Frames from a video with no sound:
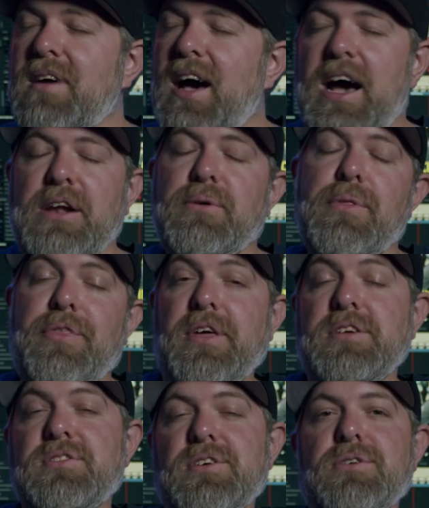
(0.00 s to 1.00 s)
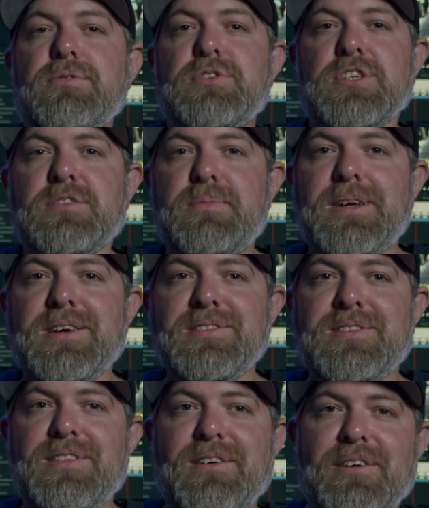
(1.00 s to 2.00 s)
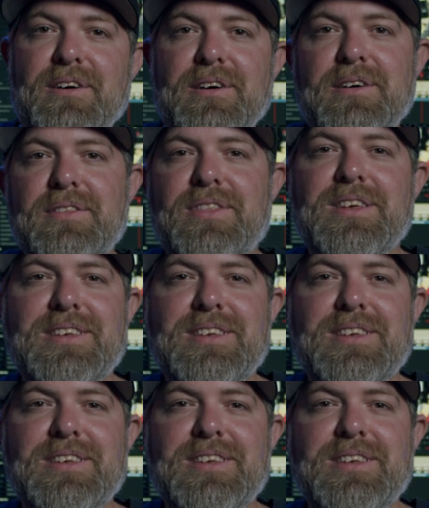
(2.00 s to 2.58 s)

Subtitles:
I don't think so, just because of the